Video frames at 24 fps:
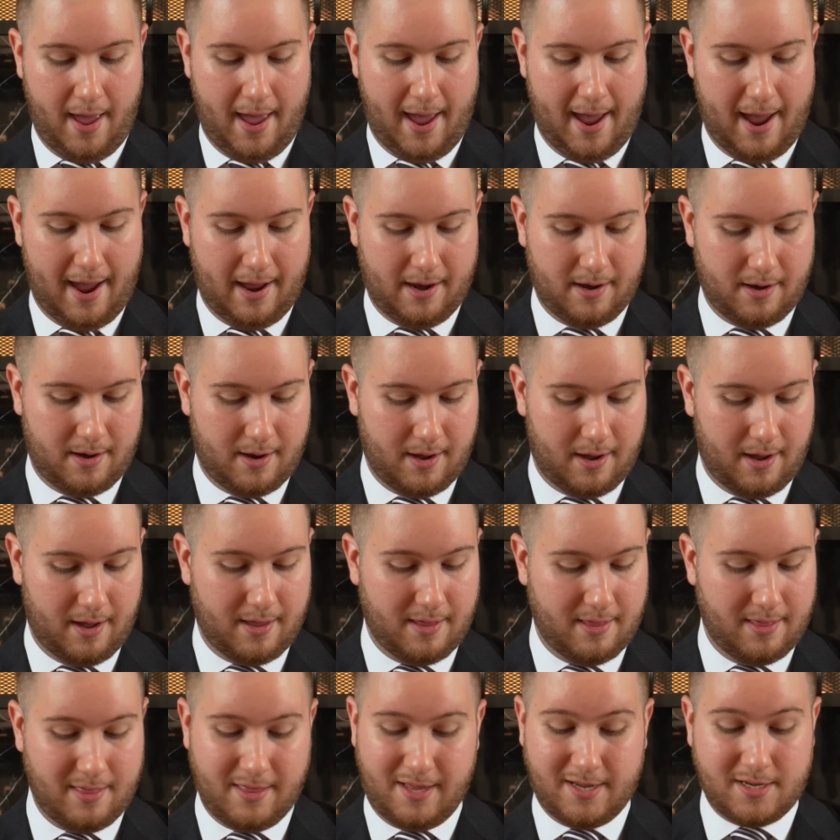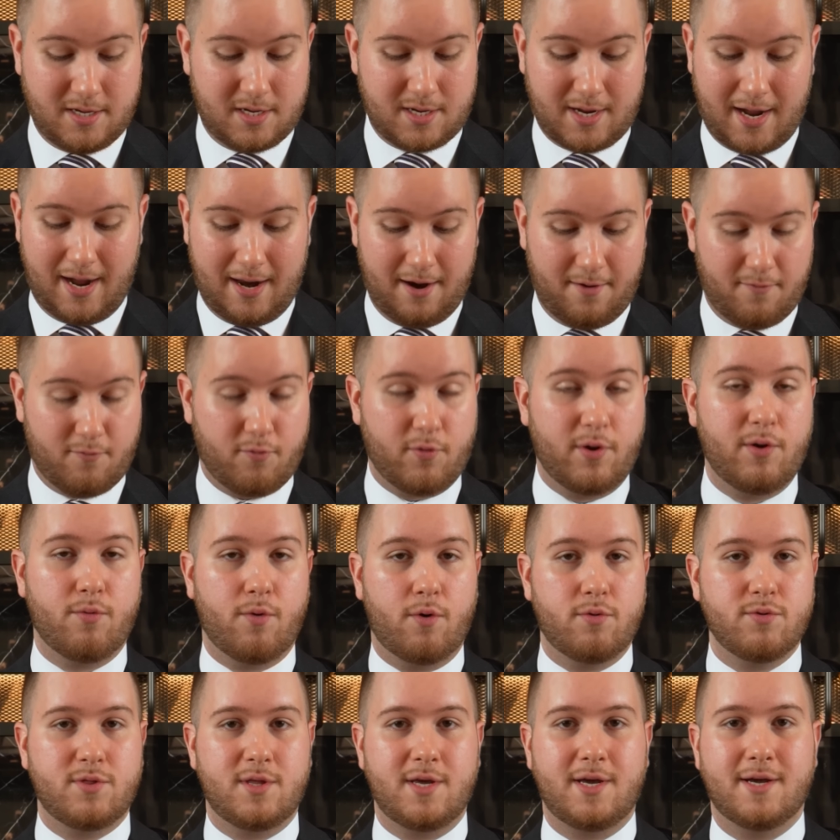And this kind of
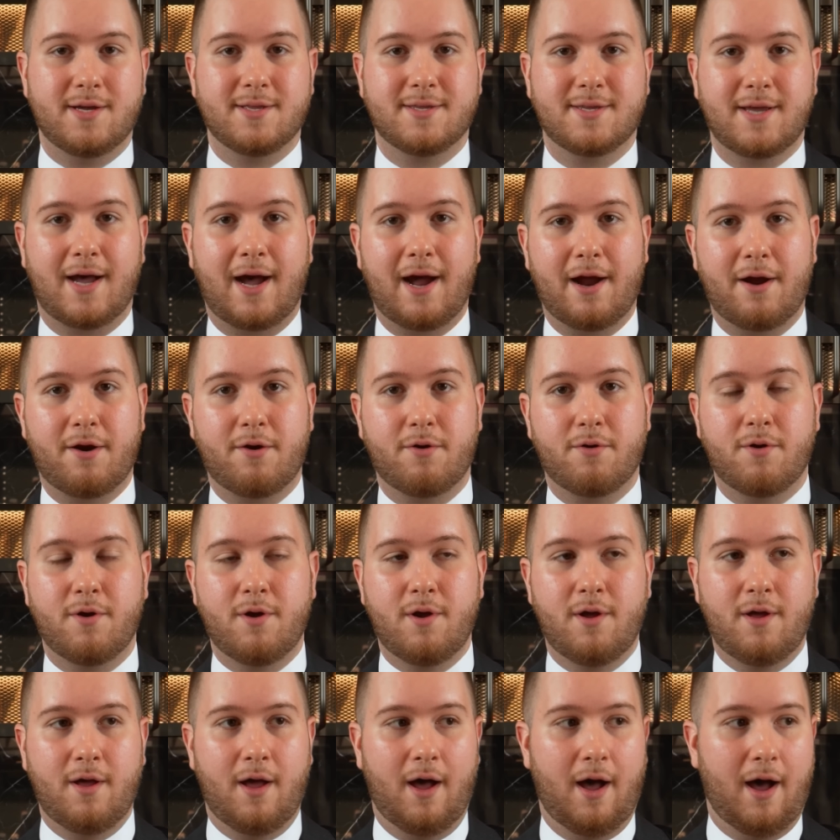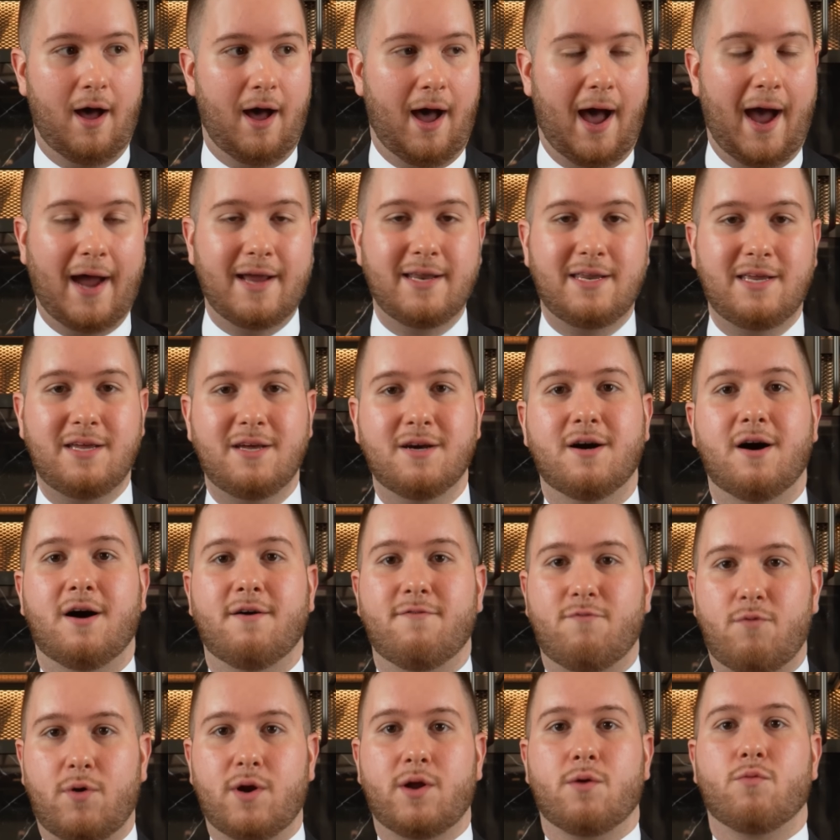rewrote the entire idea
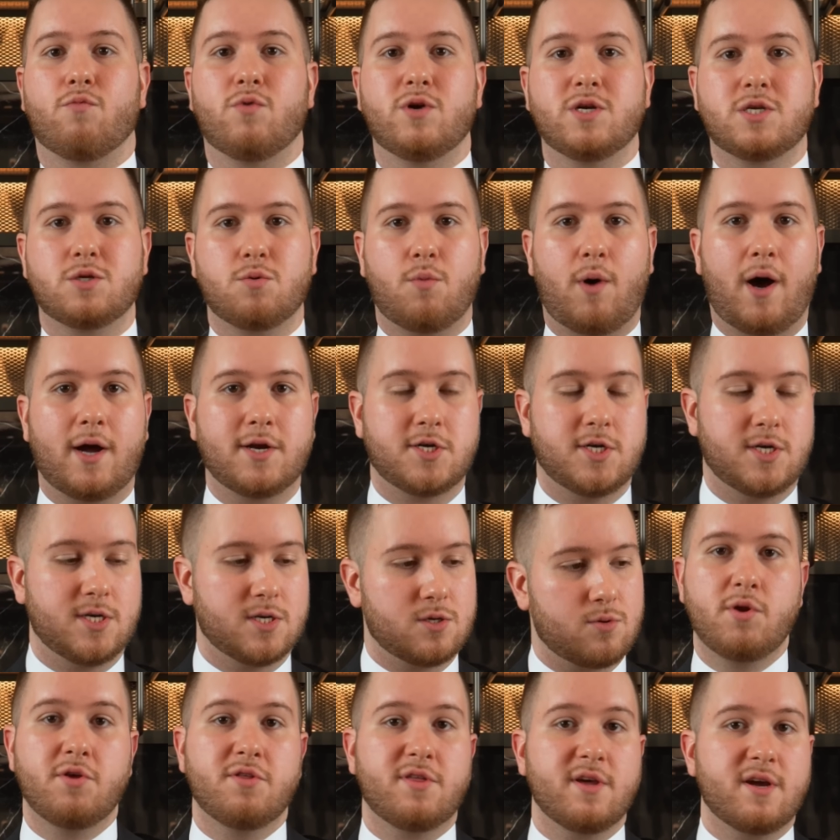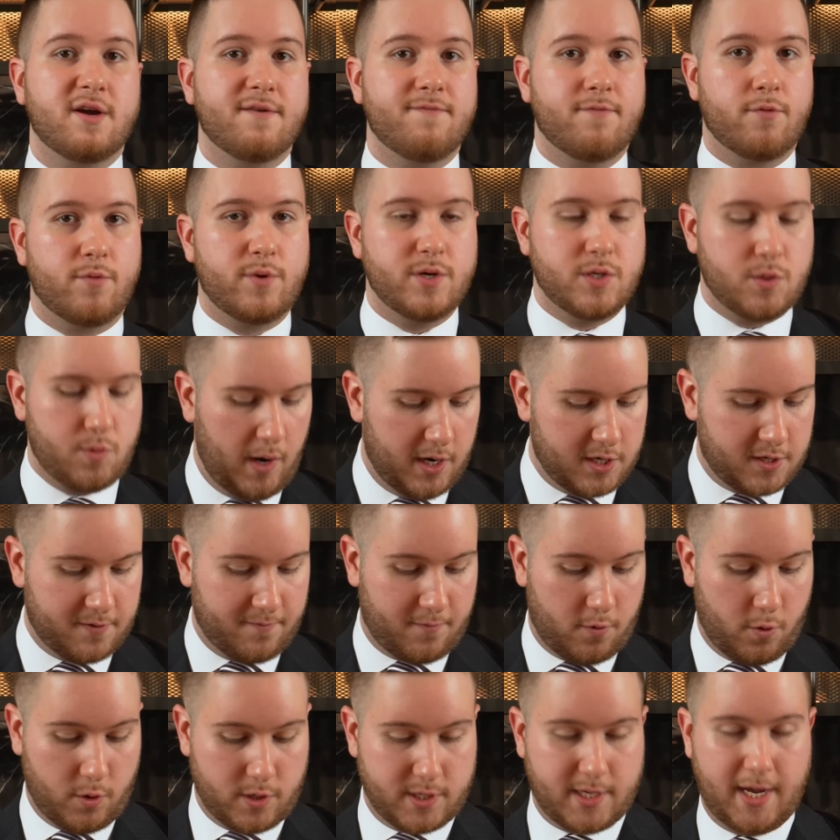of what a wristwatch is. When you think of a wristwatch,
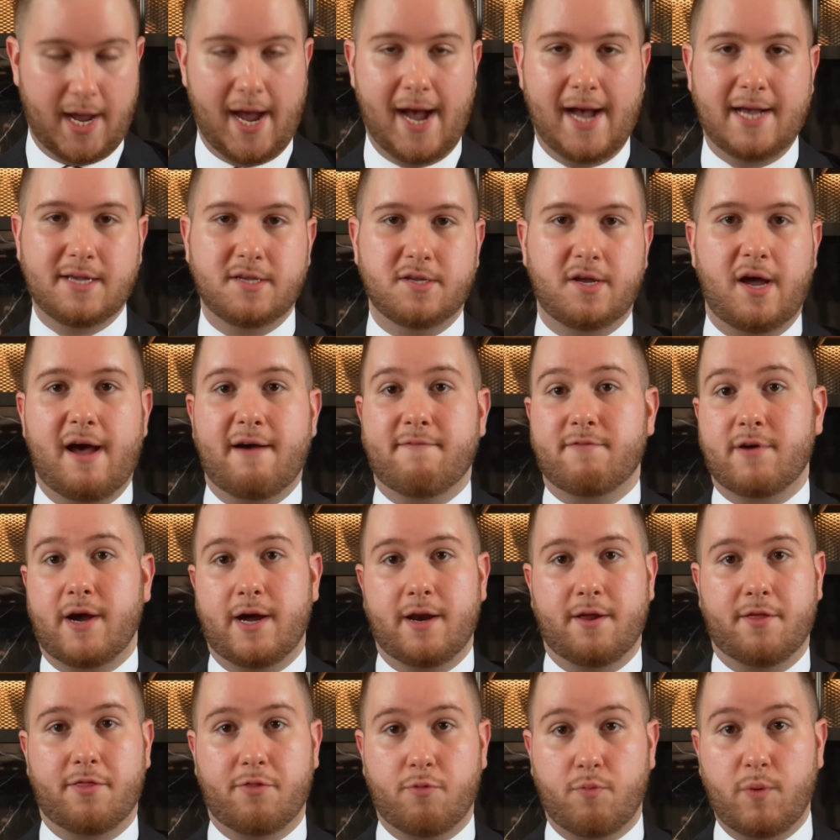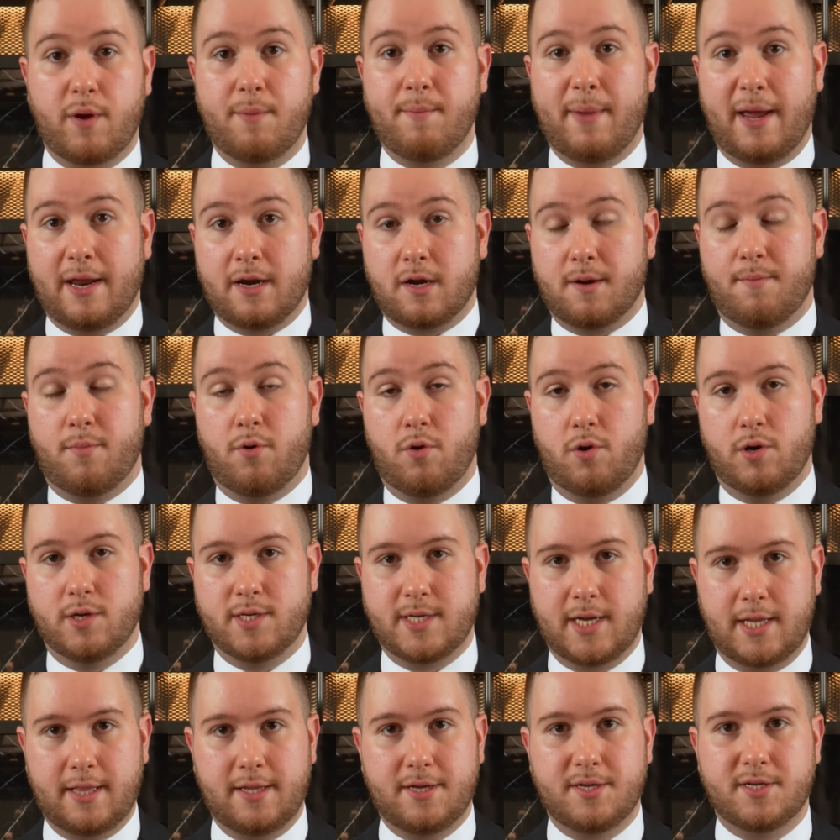of course, it has to have kind of three main
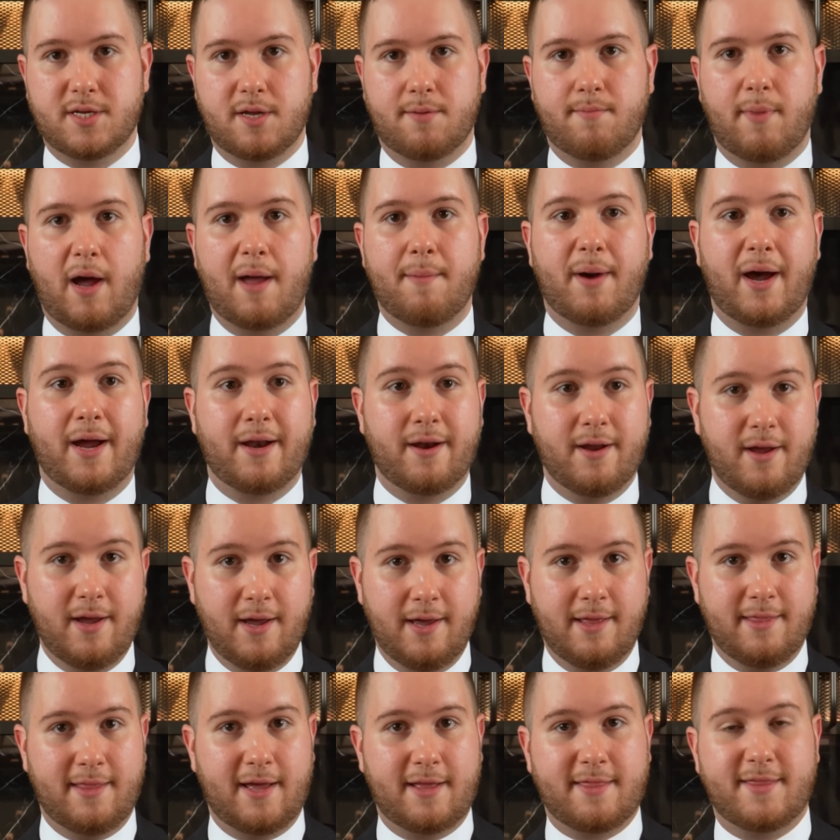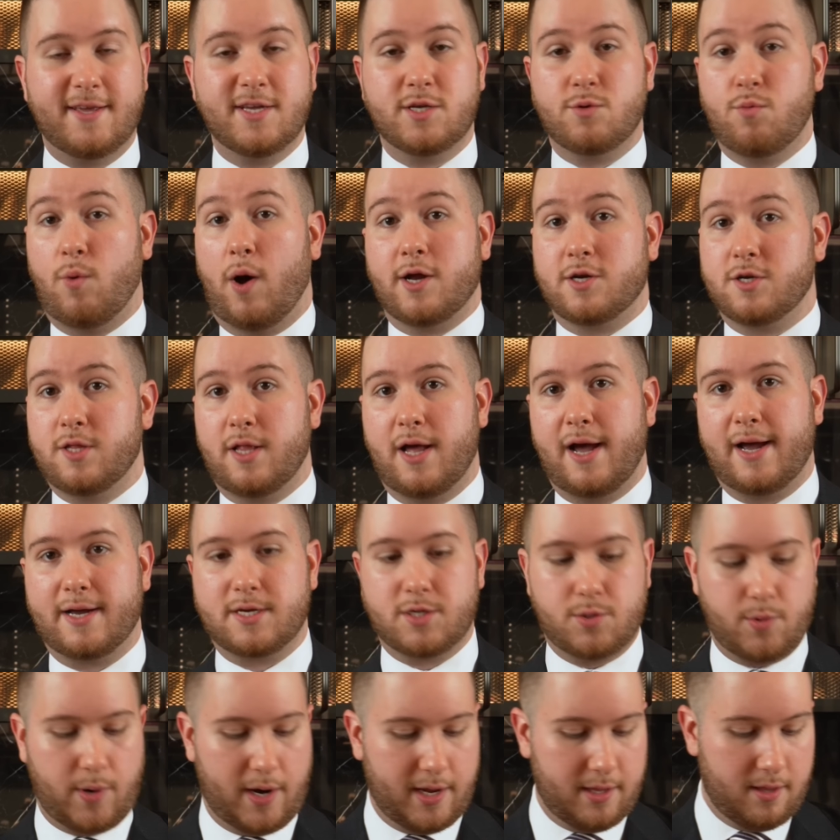components, at least in my mind, that this watch
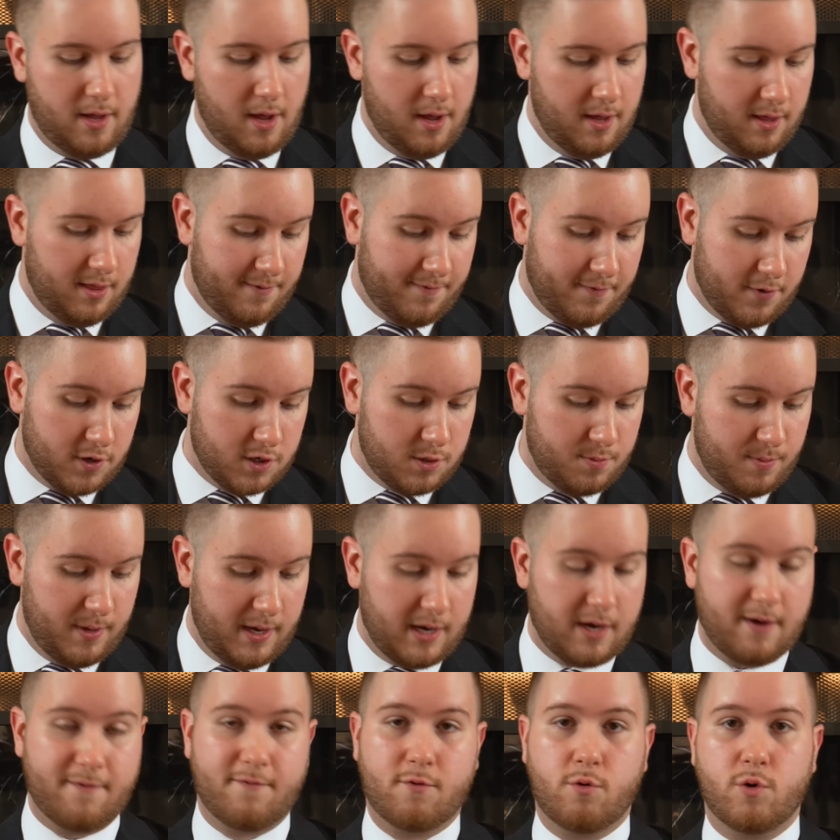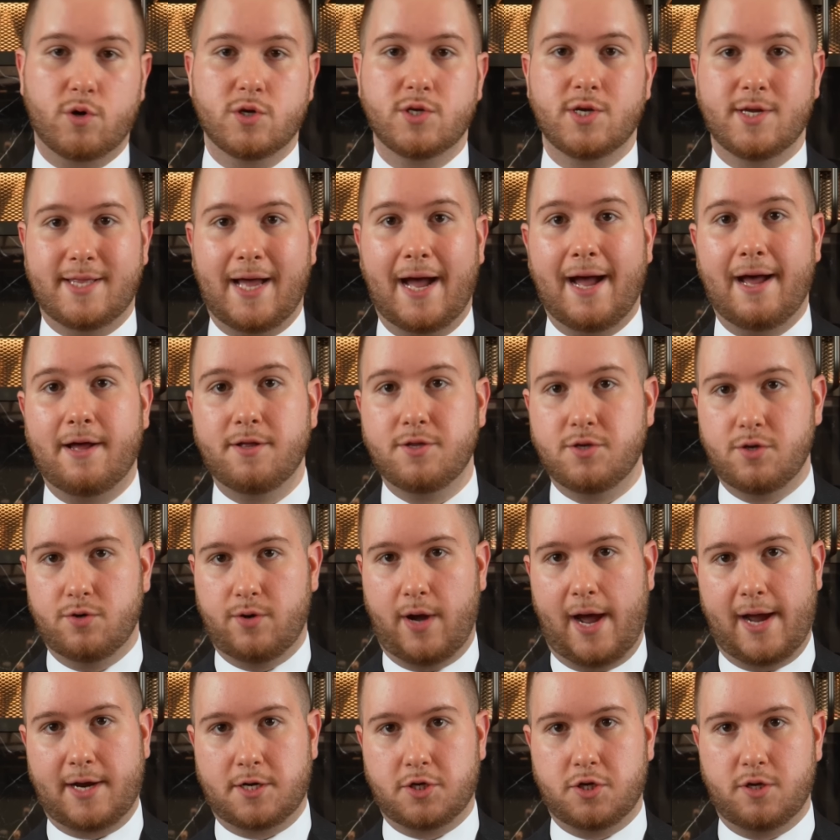lacks, right? The first being, of course, a dial to
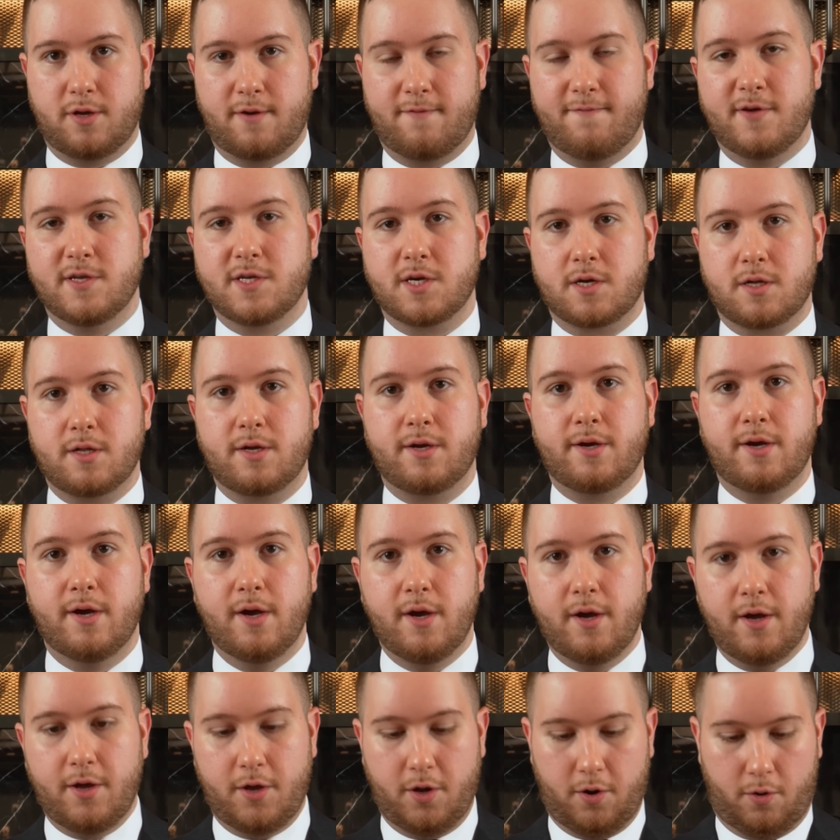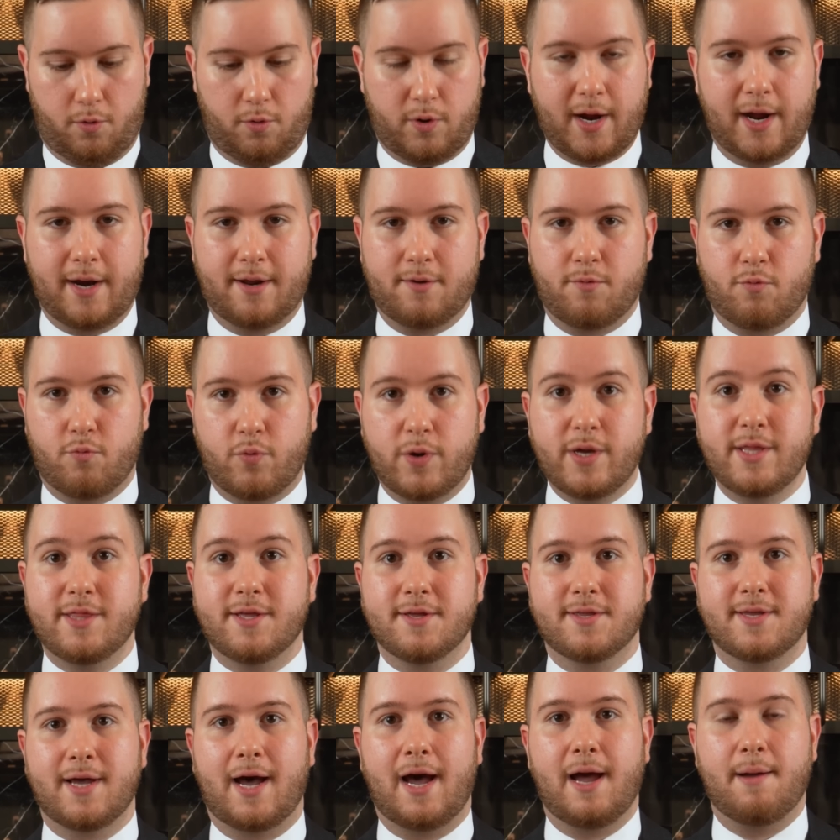actually physically, kind of read the
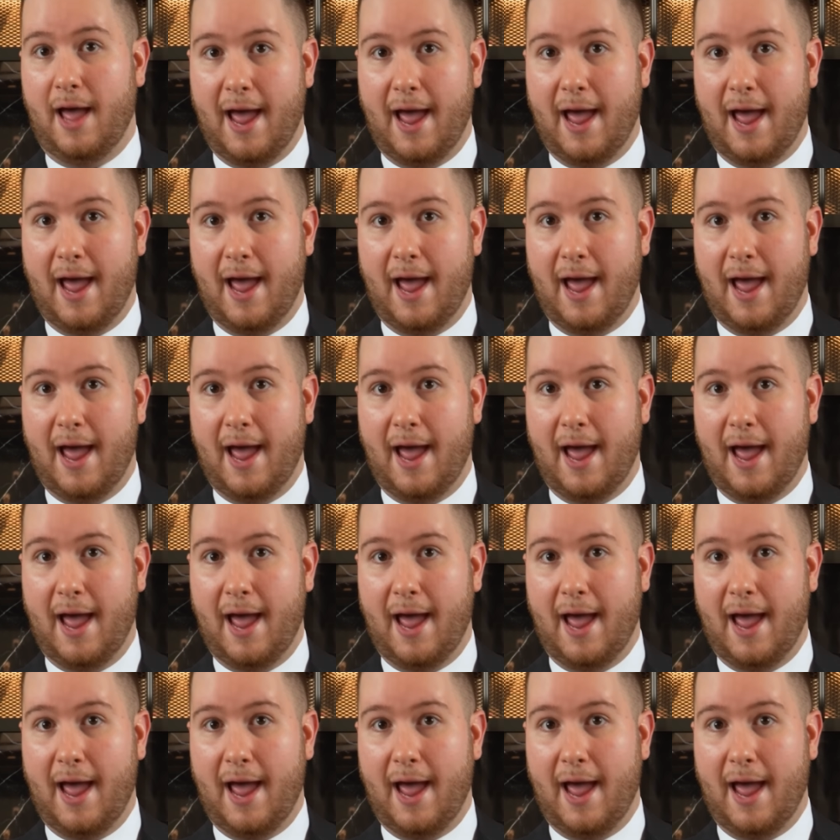time.